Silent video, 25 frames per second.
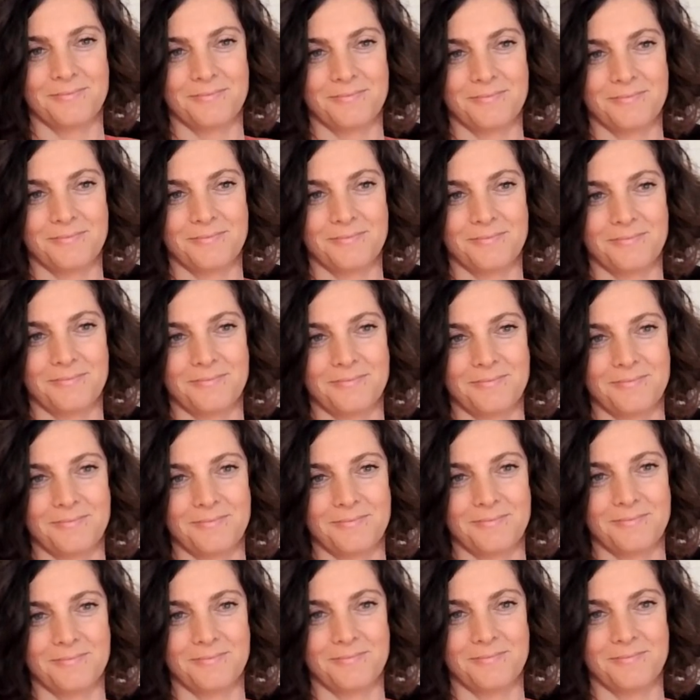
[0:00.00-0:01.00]

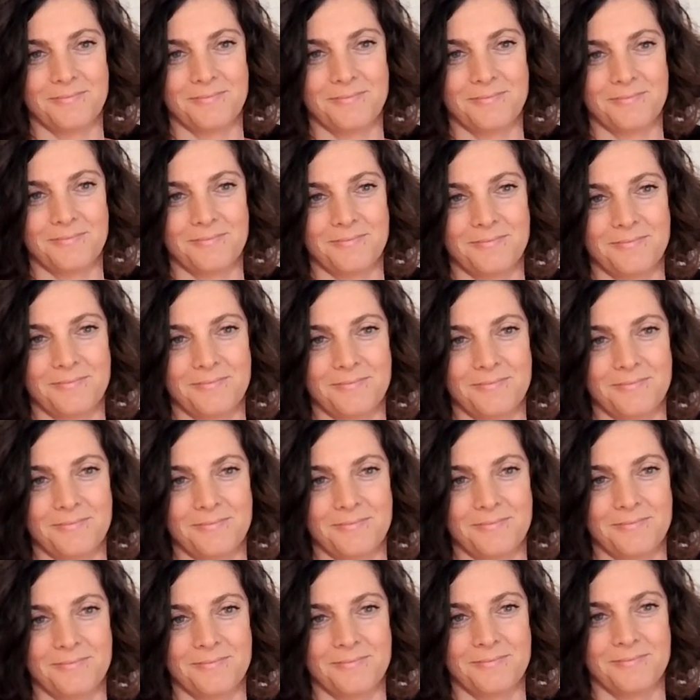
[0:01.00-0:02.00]

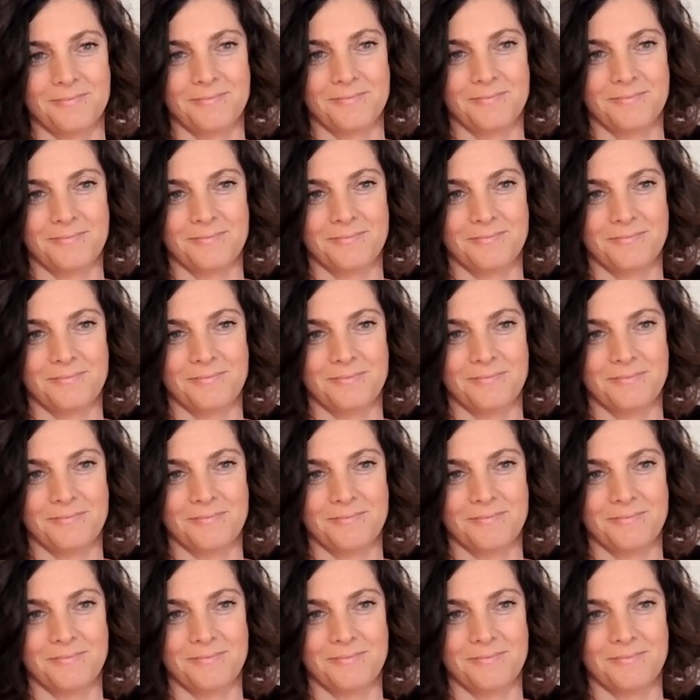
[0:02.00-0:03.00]

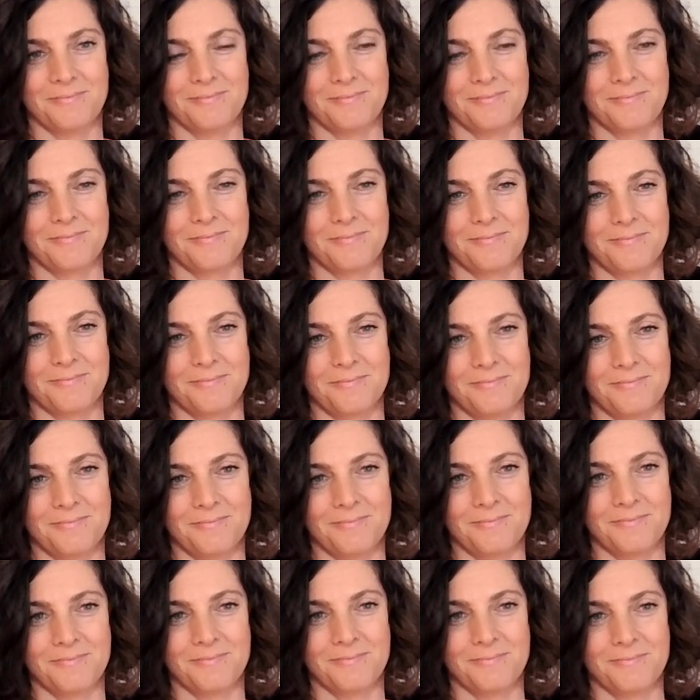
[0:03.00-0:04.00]

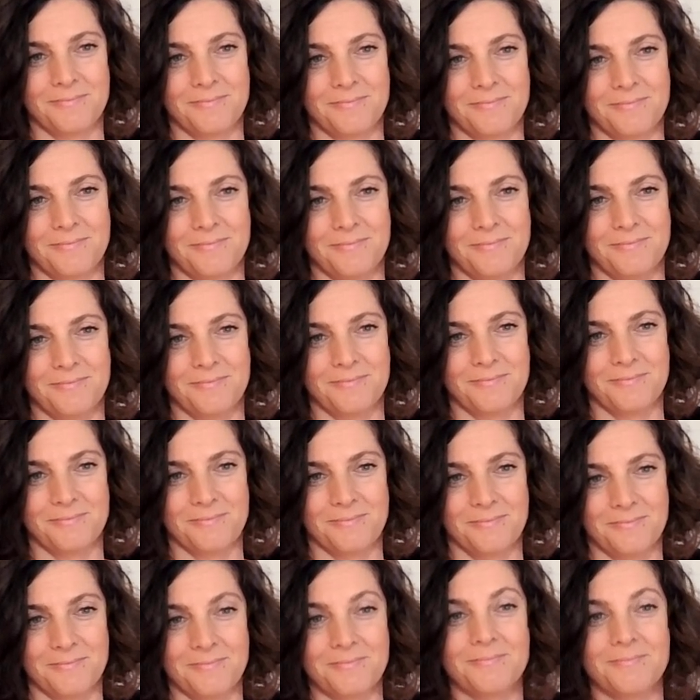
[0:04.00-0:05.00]

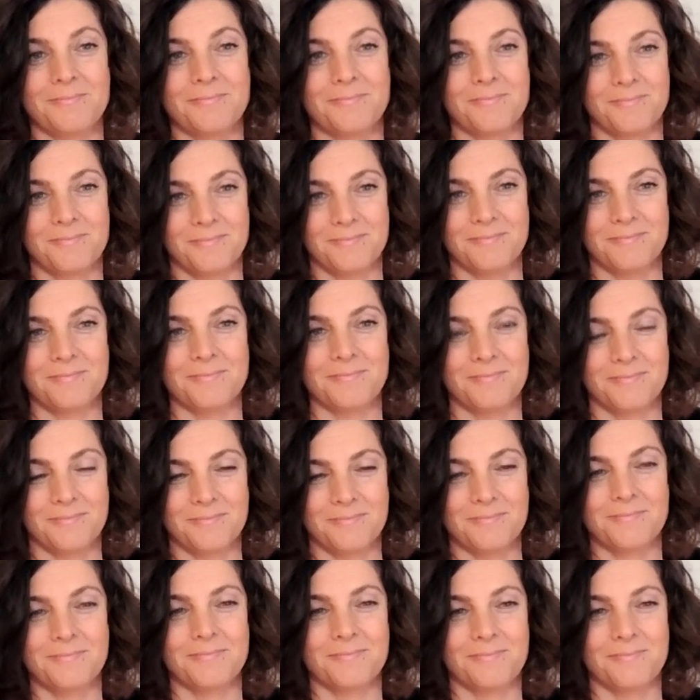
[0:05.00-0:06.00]

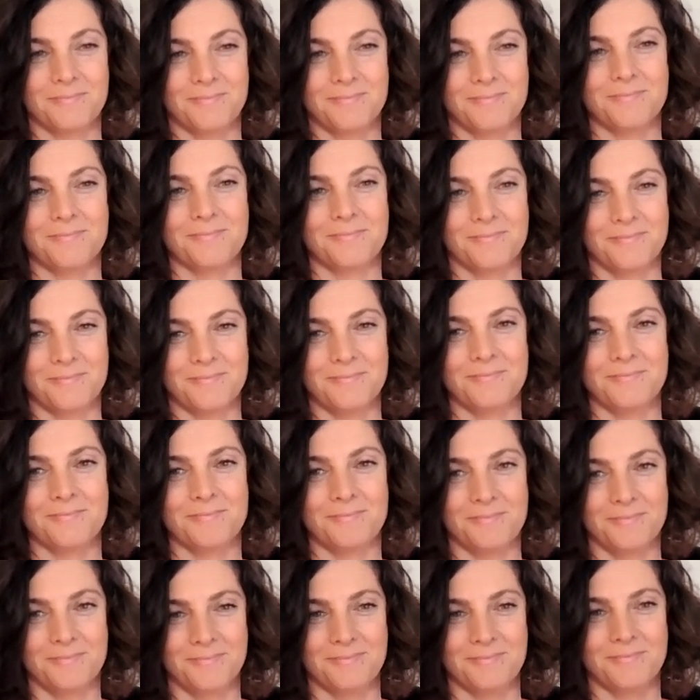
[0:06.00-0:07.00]

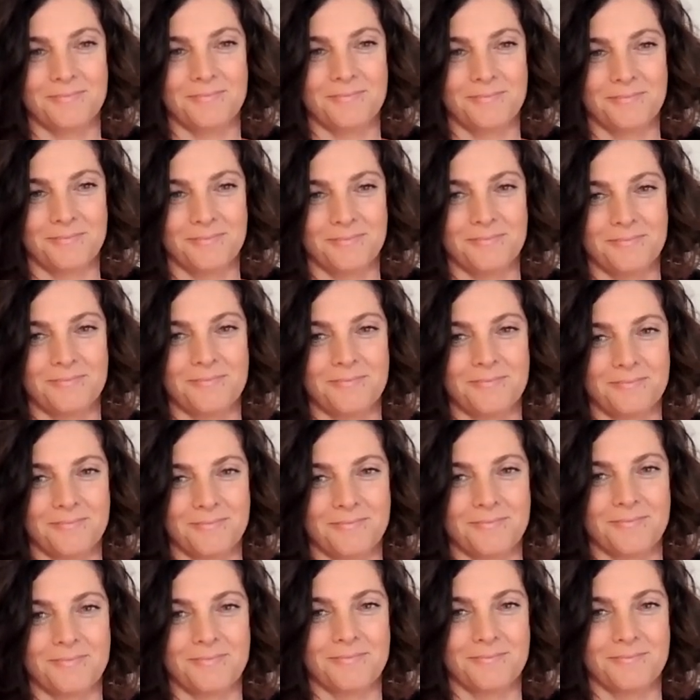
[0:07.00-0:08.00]
[no speech]